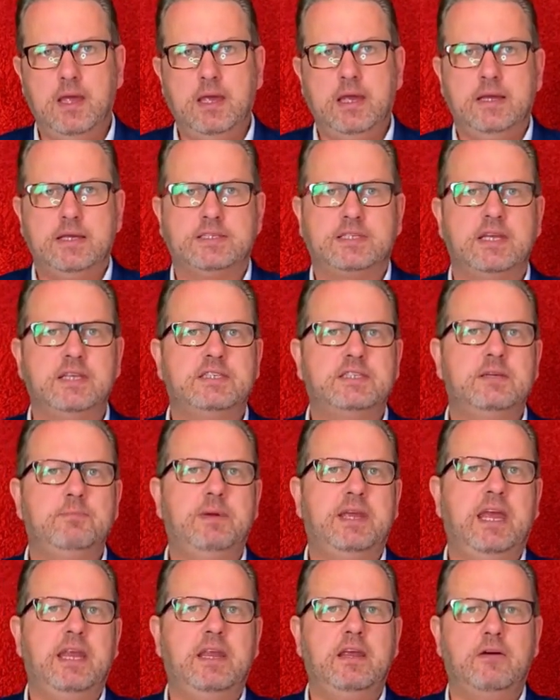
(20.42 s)
Since the
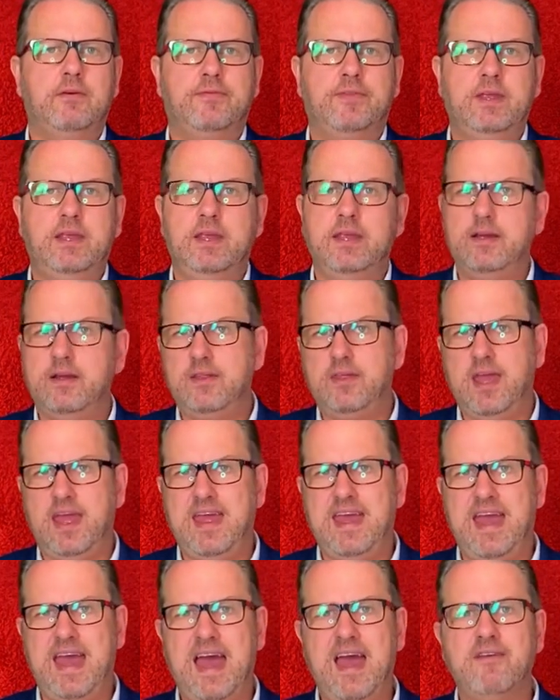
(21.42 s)
beginning of the year,
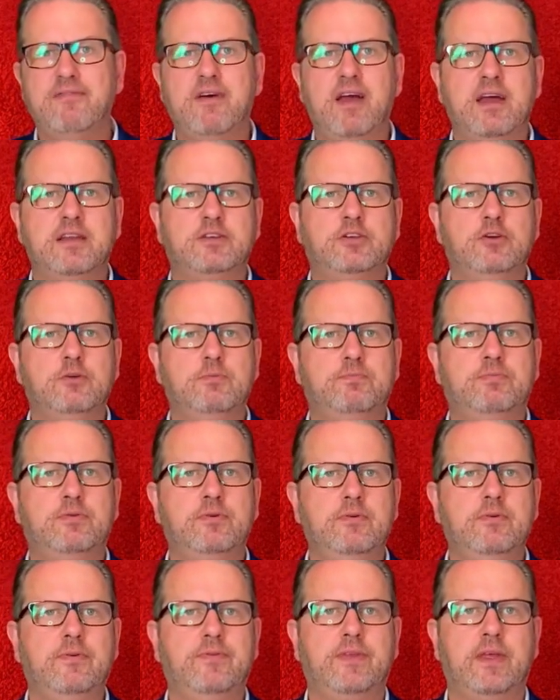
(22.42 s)
they have had to
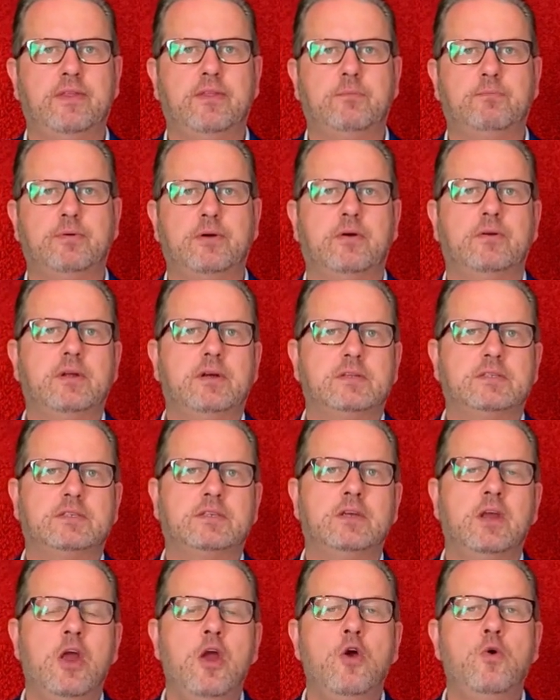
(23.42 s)
prove that the
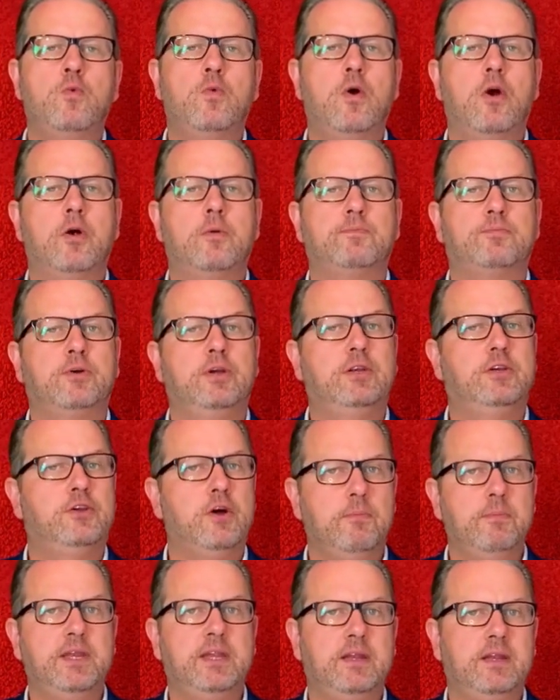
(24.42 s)
products were
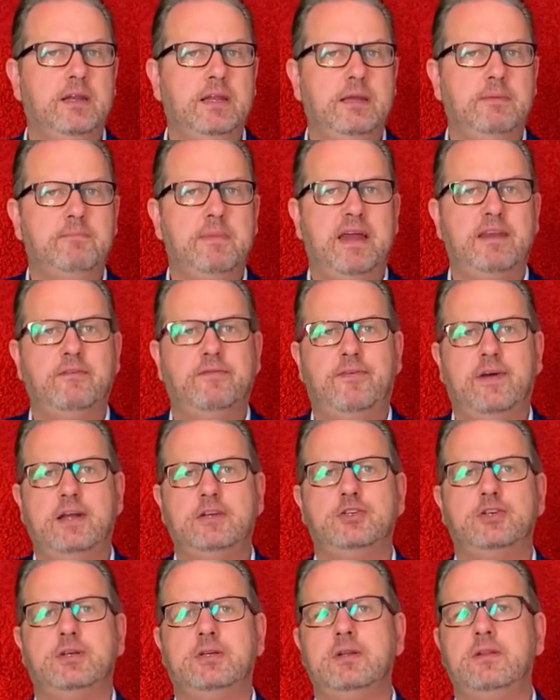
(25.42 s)
predominantly
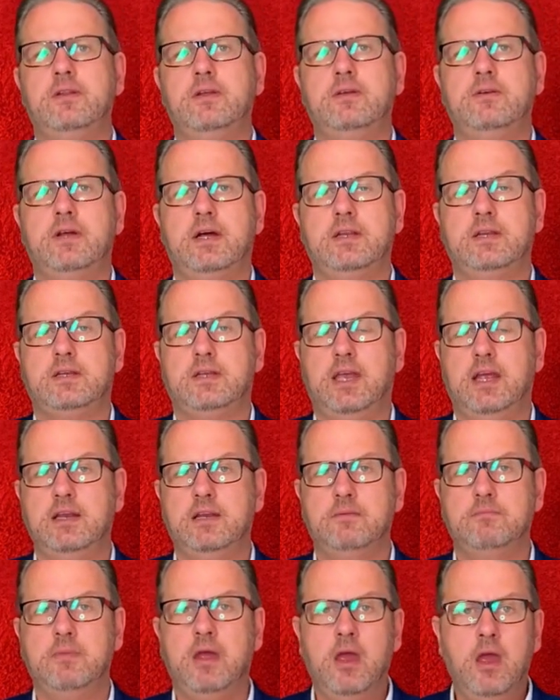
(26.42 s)
manufactured in the United
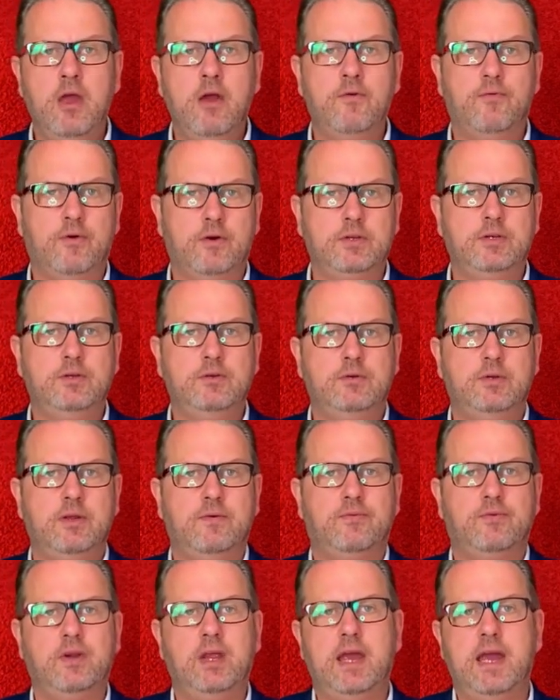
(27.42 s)
Kingdom for
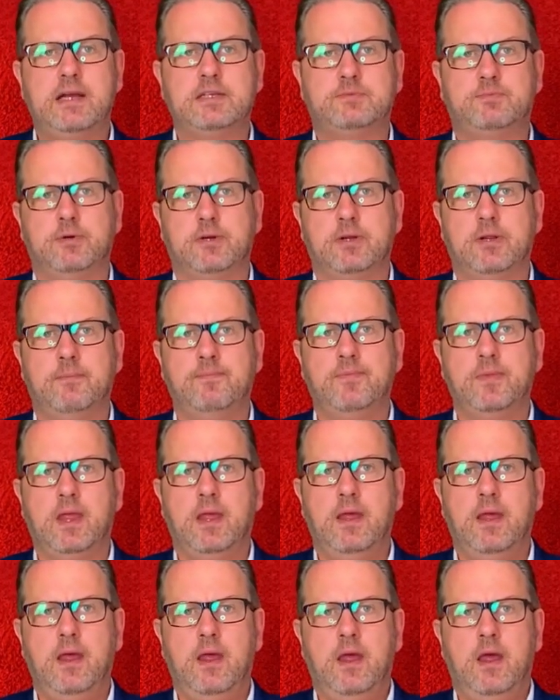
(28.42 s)
duty-free export.
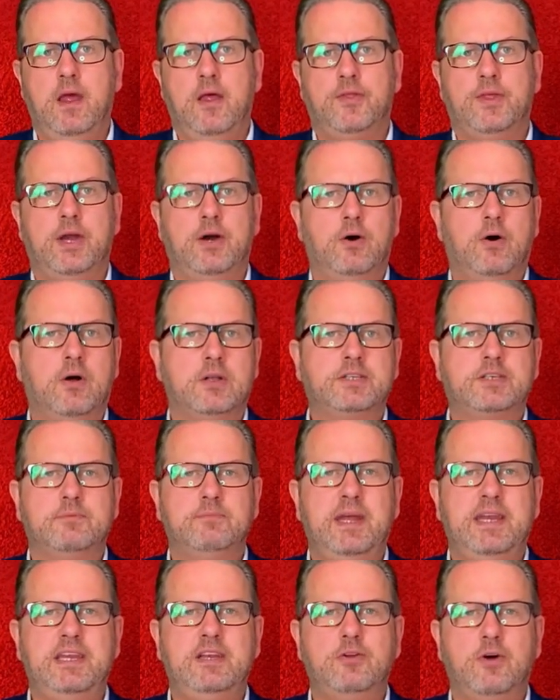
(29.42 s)
There are also
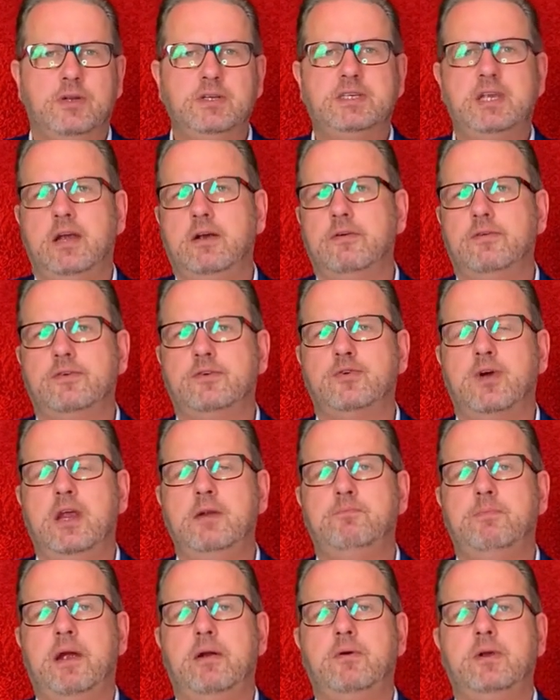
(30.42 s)
many non-tariff
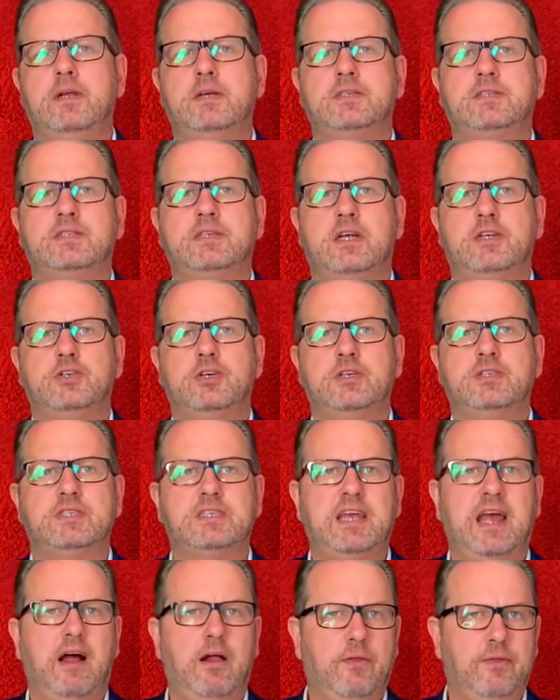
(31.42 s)
trade barriers such as
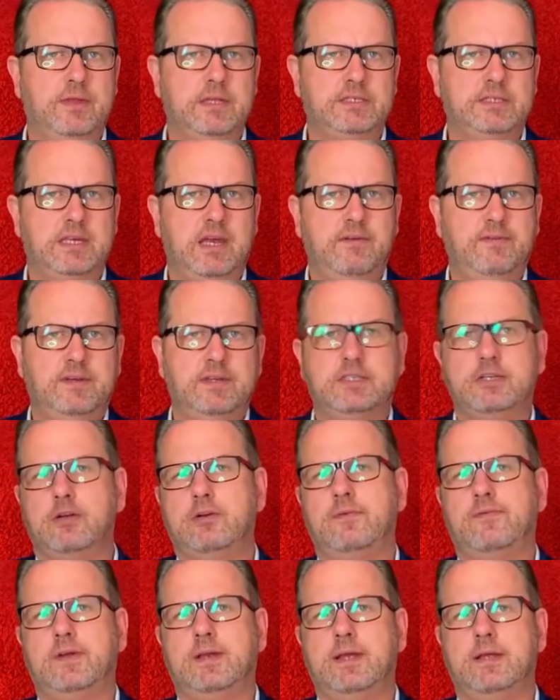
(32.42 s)
health and safety
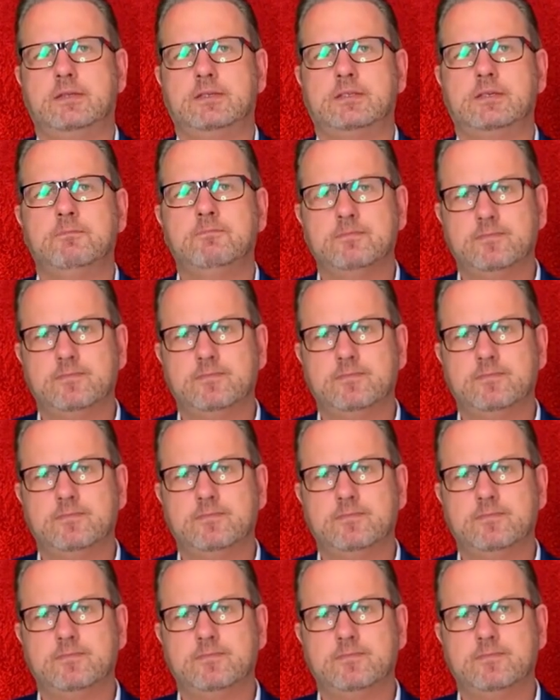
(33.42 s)
certificates,